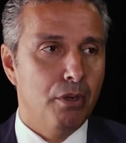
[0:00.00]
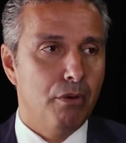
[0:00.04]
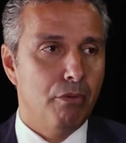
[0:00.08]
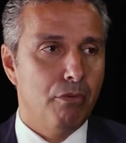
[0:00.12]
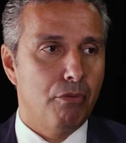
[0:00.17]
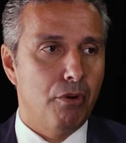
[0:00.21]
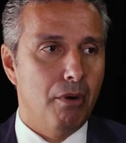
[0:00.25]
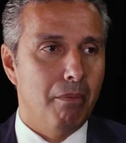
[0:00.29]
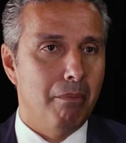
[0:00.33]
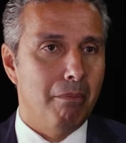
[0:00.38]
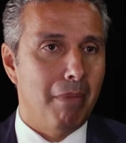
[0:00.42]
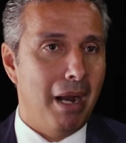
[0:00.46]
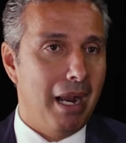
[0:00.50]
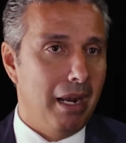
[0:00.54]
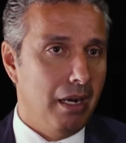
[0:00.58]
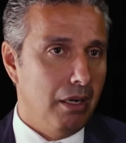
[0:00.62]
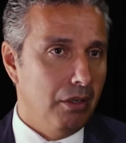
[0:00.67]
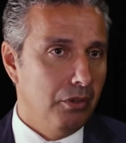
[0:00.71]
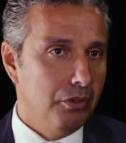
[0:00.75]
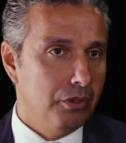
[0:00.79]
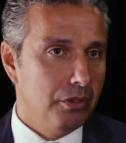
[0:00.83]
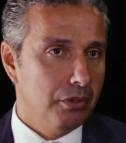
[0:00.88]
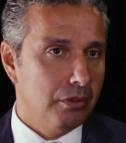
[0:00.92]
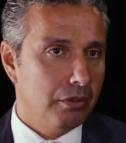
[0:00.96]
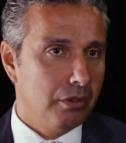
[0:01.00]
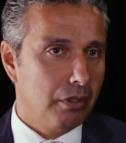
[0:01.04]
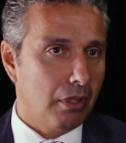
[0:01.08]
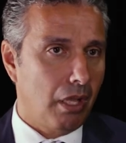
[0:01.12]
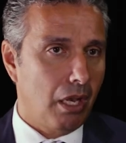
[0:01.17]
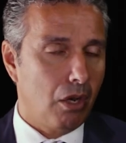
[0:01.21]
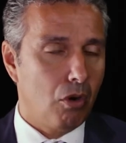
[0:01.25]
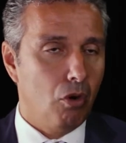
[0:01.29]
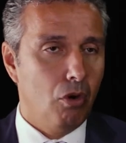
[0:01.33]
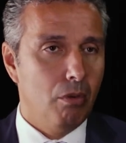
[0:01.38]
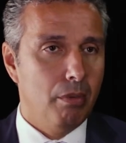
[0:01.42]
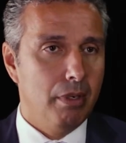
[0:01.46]
from mild
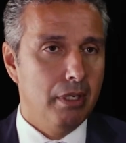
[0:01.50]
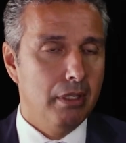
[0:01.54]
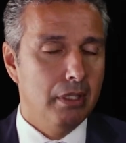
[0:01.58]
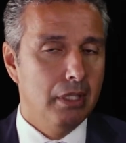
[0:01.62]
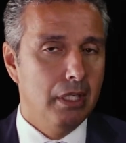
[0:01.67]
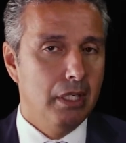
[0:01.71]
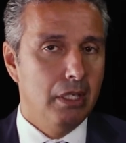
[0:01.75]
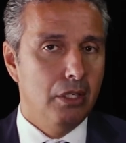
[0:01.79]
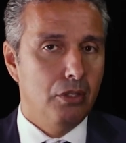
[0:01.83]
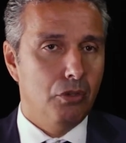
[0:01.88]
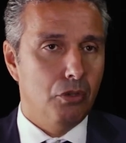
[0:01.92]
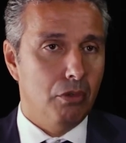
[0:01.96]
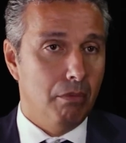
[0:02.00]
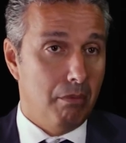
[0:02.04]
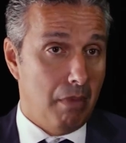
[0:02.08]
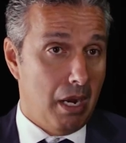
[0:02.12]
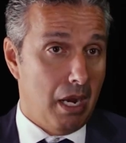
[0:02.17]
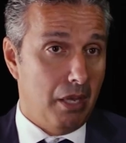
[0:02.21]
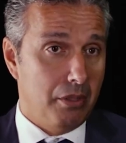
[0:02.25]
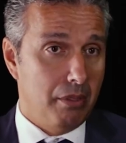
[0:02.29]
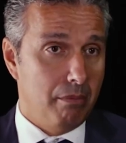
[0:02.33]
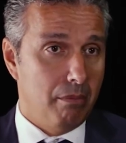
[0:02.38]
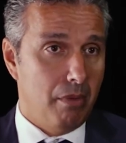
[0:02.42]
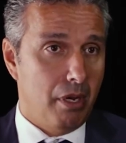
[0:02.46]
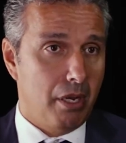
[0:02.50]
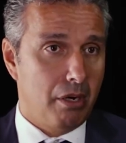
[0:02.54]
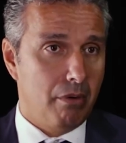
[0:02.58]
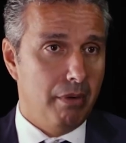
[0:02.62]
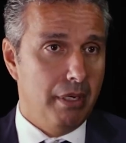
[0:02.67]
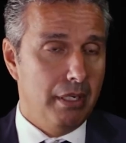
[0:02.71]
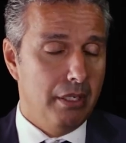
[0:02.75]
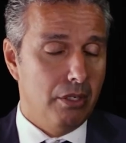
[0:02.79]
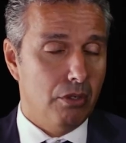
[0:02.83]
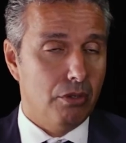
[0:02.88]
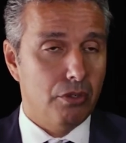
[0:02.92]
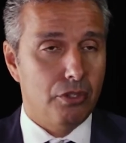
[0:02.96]
glaucoma to mild and
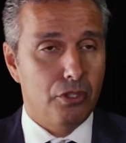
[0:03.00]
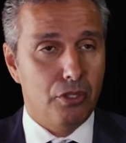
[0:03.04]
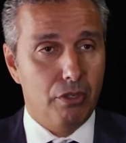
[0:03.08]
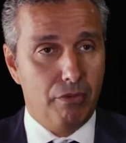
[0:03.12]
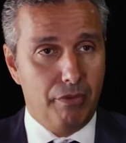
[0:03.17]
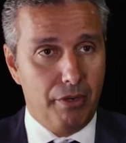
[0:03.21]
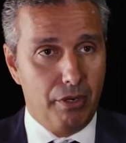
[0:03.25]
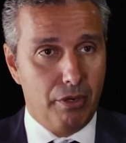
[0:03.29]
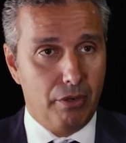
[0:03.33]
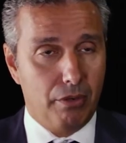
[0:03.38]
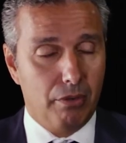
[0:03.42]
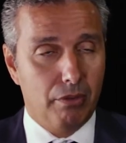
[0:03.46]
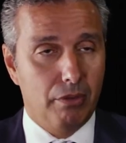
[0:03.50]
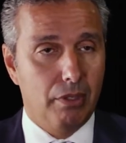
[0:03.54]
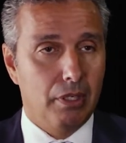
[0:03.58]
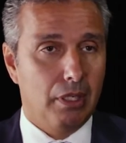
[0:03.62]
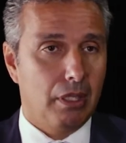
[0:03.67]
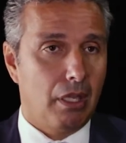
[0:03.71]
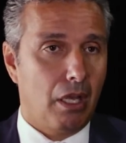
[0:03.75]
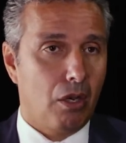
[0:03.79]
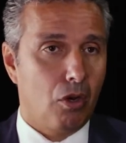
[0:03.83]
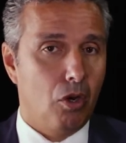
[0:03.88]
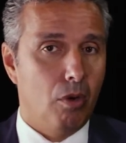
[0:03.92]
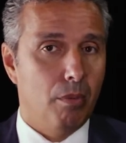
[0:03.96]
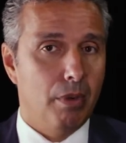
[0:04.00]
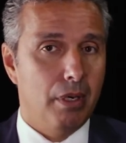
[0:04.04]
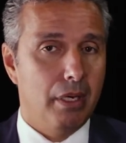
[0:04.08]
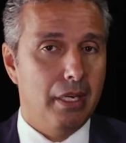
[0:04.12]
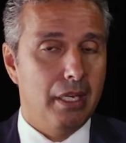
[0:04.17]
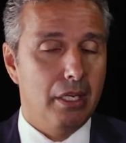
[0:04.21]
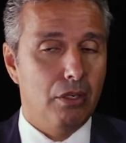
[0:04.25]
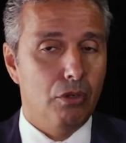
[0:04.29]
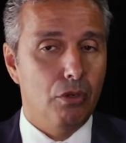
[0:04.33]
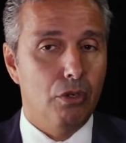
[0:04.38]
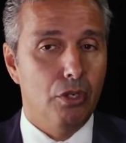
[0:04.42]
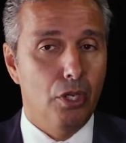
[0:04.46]
moderate or severe glaucoma.
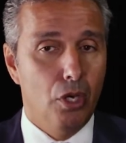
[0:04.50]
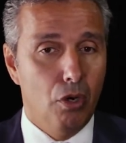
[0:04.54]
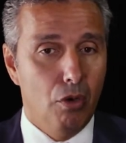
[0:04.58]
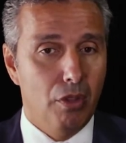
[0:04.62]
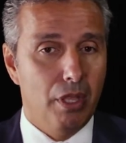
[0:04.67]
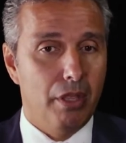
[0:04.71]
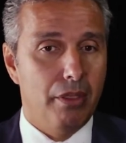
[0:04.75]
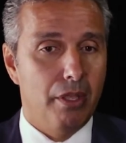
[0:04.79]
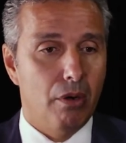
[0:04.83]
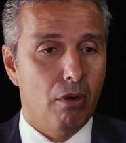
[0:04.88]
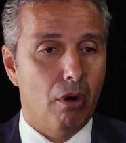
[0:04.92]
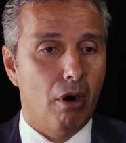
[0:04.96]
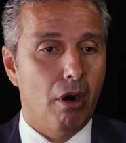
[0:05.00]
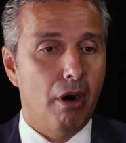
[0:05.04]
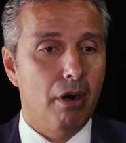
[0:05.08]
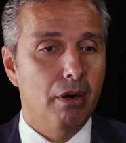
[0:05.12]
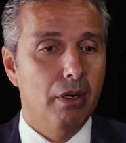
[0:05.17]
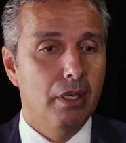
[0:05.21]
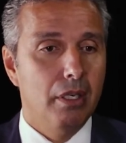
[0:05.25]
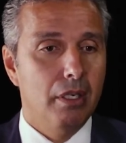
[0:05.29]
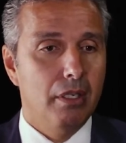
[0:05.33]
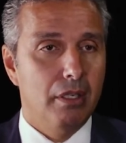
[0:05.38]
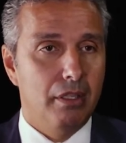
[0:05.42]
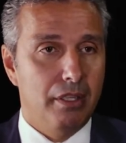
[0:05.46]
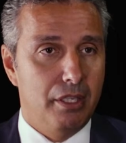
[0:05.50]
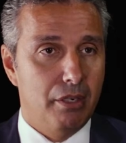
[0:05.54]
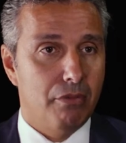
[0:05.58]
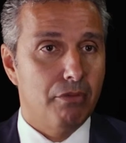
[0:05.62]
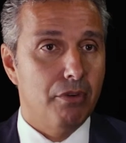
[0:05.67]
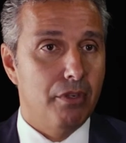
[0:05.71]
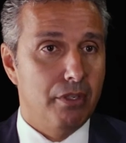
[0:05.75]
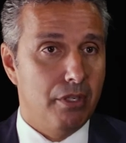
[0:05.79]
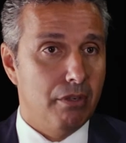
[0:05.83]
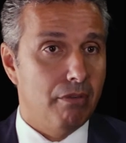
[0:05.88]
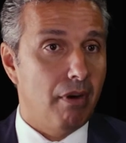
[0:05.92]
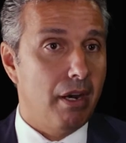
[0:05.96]
And you know that there are
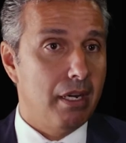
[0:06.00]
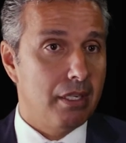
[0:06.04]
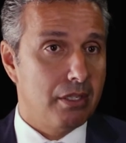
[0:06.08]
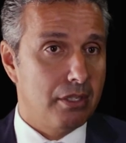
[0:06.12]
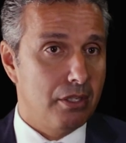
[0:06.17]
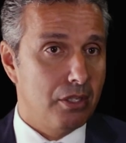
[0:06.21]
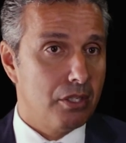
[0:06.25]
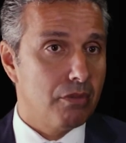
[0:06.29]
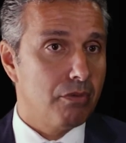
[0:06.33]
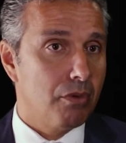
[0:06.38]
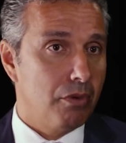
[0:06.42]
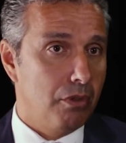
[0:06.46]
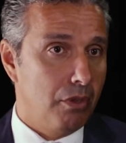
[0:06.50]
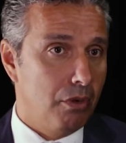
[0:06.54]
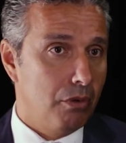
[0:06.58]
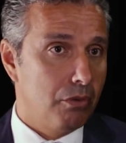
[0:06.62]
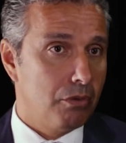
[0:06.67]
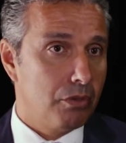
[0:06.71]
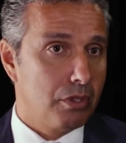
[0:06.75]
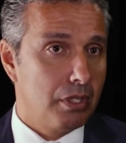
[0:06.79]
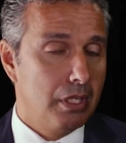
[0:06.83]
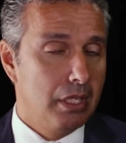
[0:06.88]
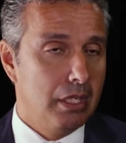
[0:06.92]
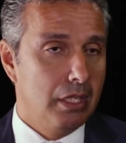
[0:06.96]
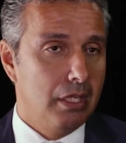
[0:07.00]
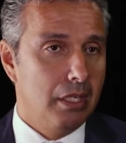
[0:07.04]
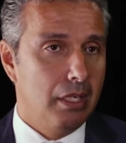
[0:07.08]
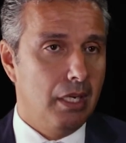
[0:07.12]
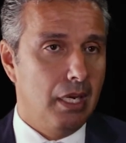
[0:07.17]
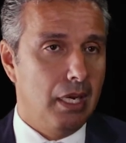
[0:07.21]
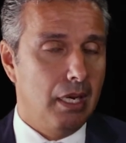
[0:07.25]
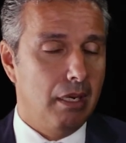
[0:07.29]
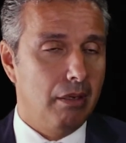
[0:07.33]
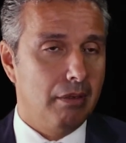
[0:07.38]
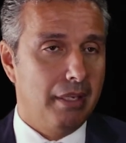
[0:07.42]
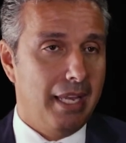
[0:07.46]
different devices for those
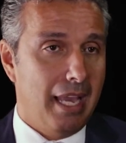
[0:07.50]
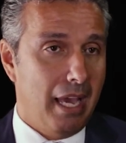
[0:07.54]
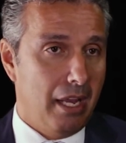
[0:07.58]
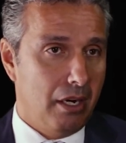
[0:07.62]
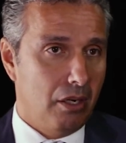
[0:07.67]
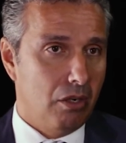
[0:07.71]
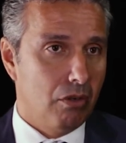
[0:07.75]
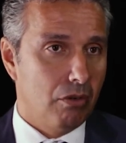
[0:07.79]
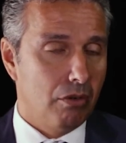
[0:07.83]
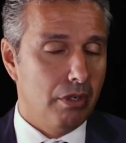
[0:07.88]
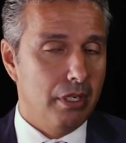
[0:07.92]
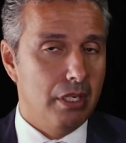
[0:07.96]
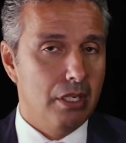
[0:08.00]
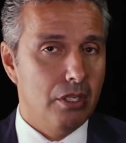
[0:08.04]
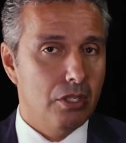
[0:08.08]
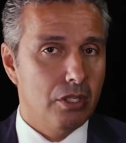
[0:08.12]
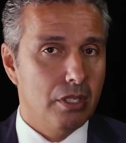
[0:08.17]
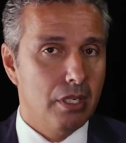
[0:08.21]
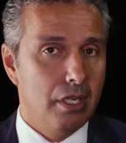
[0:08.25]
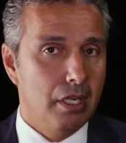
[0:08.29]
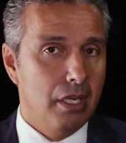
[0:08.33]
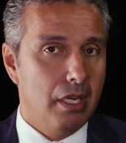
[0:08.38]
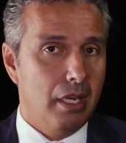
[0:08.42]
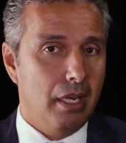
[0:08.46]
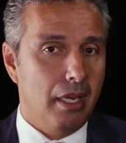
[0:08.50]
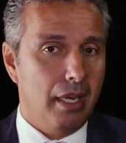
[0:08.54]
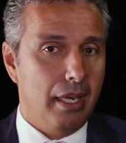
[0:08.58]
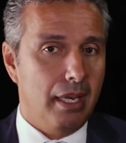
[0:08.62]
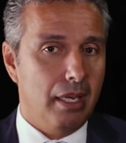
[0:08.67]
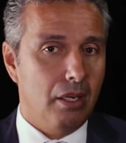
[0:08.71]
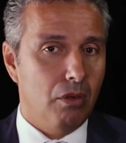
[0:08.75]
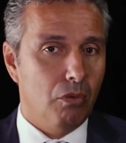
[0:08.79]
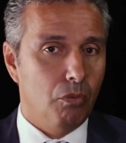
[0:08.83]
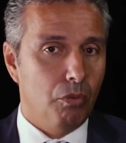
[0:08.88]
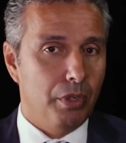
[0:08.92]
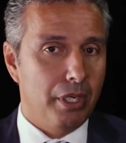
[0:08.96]
categories,
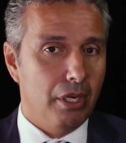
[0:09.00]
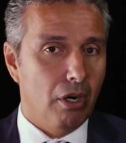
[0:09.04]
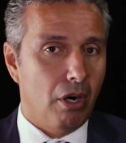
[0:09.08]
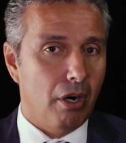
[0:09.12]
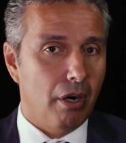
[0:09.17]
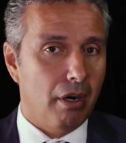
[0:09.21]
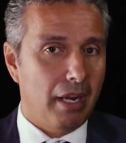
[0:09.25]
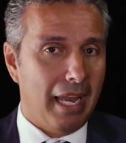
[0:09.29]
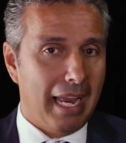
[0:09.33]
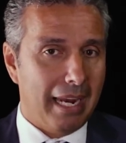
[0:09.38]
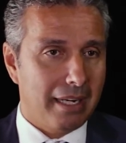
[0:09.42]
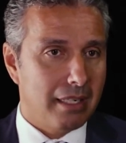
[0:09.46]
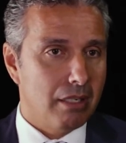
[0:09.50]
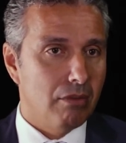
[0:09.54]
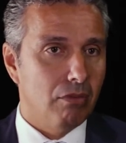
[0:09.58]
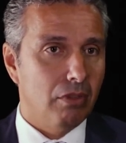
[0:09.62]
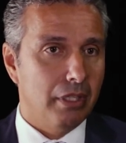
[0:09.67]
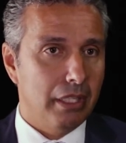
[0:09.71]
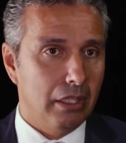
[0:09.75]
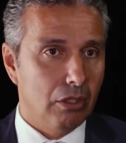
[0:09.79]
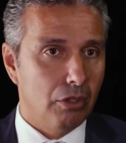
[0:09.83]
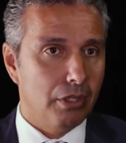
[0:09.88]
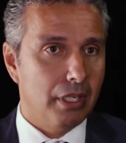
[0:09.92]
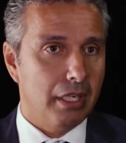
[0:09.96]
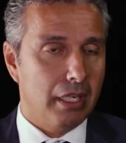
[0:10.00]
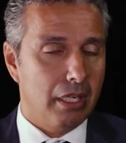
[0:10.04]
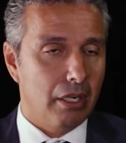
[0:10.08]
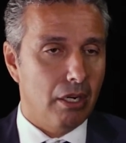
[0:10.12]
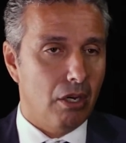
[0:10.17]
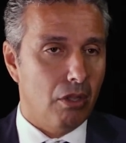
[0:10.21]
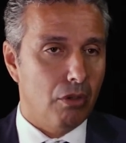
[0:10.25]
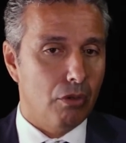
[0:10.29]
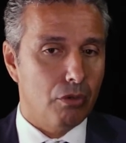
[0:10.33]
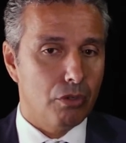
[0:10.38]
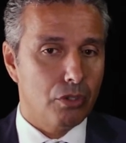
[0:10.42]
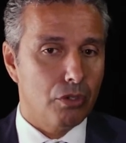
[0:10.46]
and we are actively looking
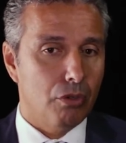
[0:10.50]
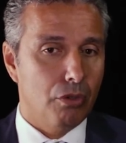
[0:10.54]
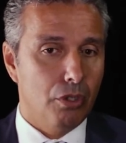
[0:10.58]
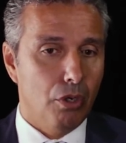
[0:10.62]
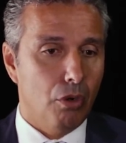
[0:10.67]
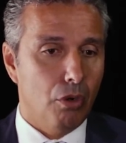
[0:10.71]
in all those. So